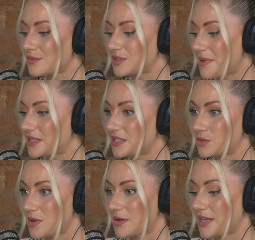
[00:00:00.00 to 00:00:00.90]
amazing as
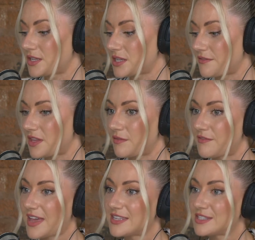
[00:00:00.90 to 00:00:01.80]
well, like you say, for the
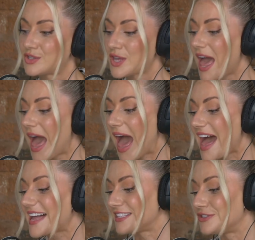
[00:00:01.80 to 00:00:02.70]
conveyancers,
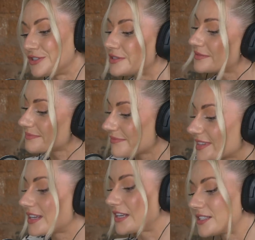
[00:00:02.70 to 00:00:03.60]
and
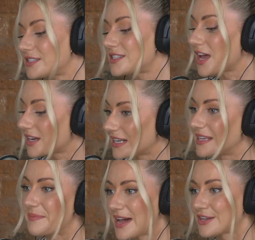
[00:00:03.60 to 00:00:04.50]

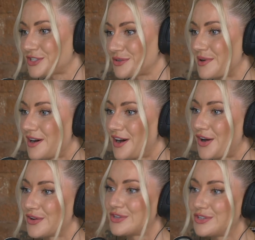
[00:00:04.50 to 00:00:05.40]
circling back to
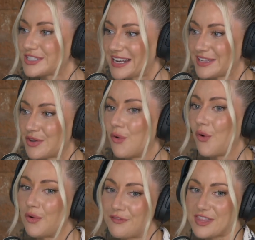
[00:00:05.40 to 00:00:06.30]
our new talent,
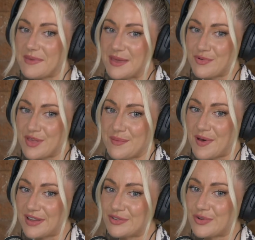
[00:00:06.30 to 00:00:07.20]
or for the people that
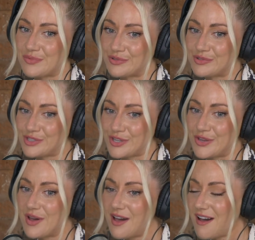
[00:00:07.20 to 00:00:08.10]
might not want to
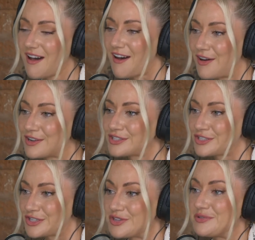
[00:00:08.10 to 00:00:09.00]
ask
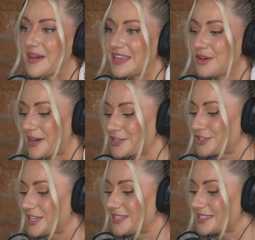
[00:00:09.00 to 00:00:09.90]
too many
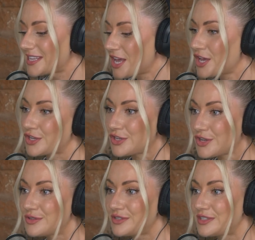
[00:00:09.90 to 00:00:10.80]
questions,
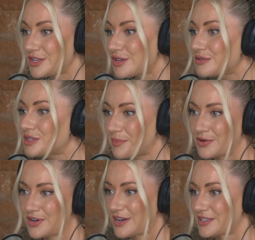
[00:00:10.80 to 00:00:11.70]
use the
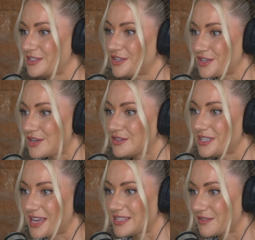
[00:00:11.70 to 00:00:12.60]
podcast and use
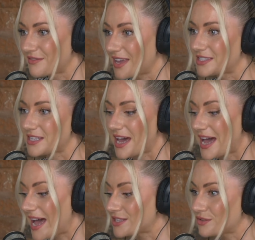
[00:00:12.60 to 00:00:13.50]
today's Conveyancer
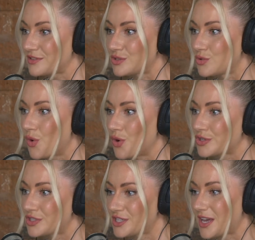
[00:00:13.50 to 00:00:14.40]
as a
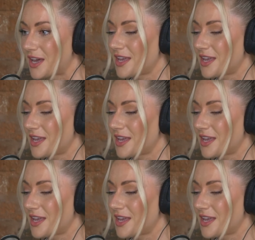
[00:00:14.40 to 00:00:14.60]
resource to